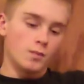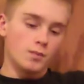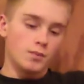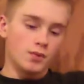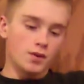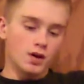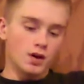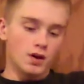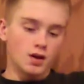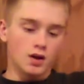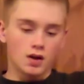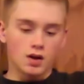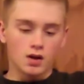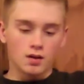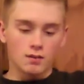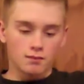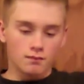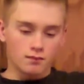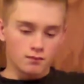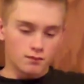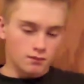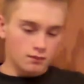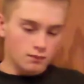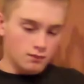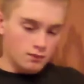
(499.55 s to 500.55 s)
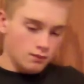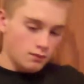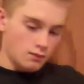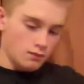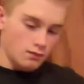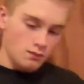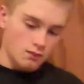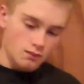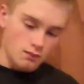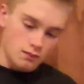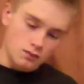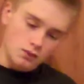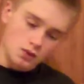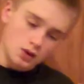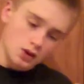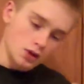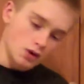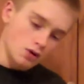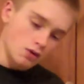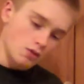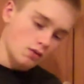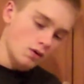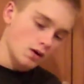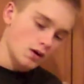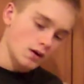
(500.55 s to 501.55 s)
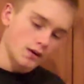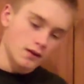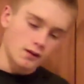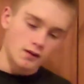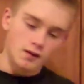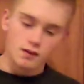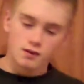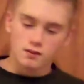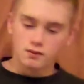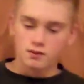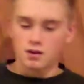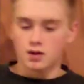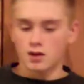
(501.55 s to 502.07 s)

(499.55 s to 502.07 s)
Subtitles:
But you know what?